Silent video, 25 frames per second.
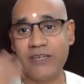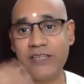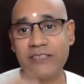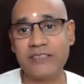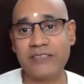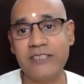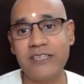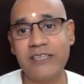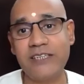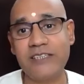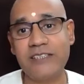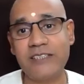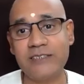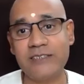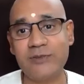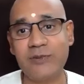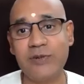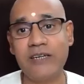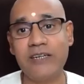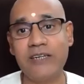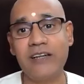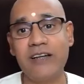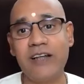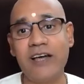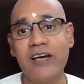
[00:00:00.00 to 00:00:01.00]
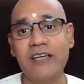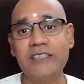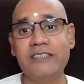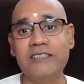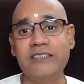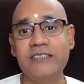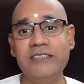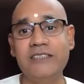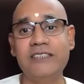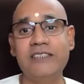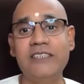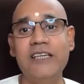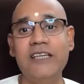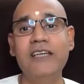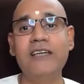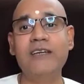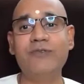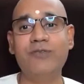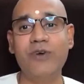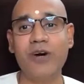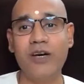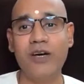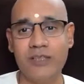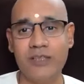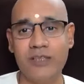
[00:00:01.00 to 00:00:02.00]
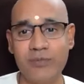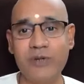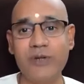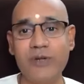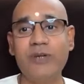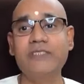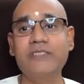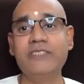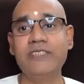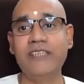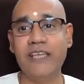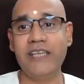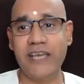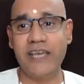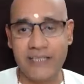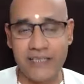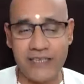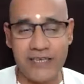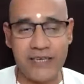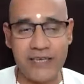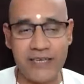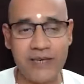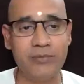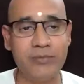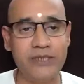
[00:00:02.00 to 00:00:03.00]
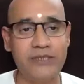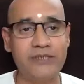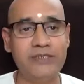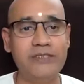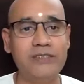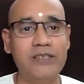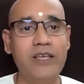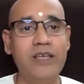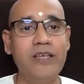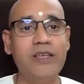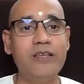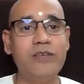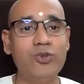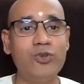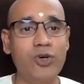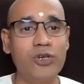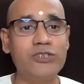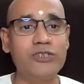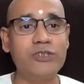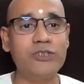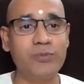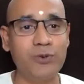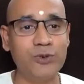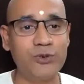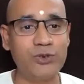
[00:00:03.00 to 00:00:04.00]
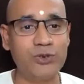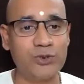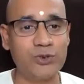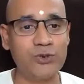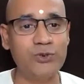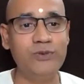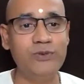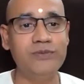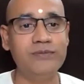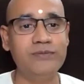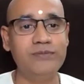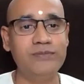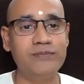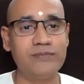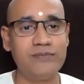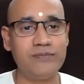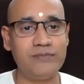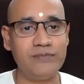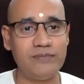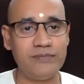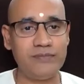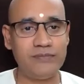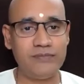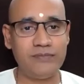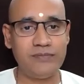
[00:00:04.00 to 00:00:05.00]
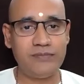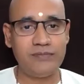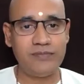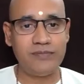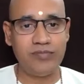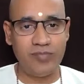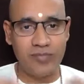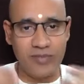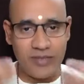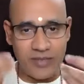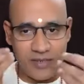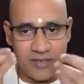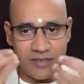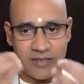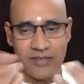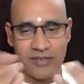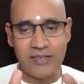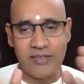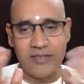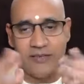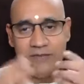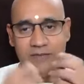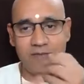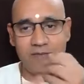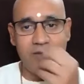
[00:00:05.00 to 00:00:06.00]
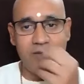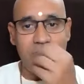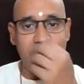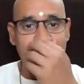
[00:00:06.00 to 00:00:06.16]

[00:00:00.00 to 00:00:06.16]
Nachiketas went and asked his father. Because in Yajna means you are supposed to give.